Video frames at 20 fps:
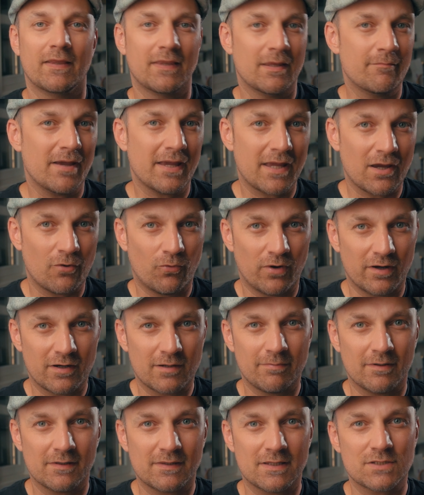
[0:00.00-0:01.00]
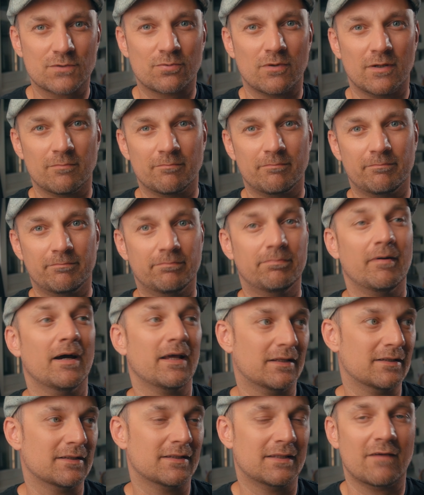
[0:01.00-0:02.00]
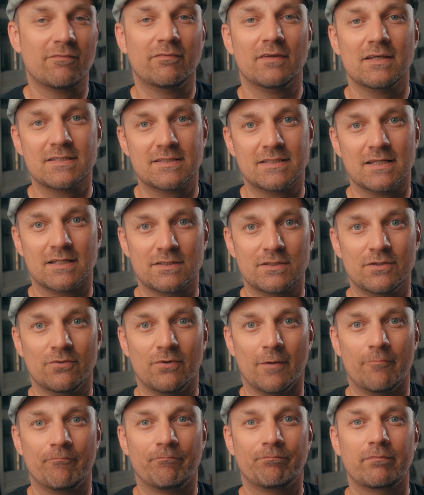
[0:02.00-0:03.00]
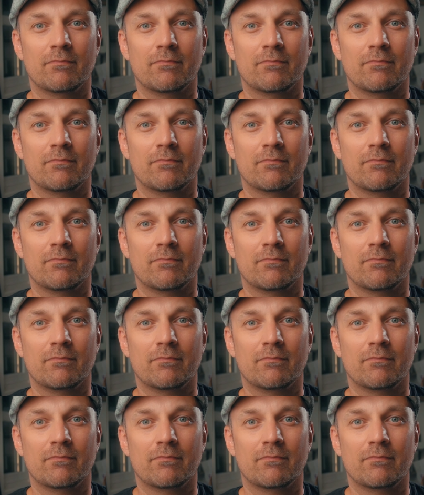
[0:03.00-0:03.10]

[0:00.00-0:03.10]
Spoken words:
They may get weird about this one, but definitely stick to it.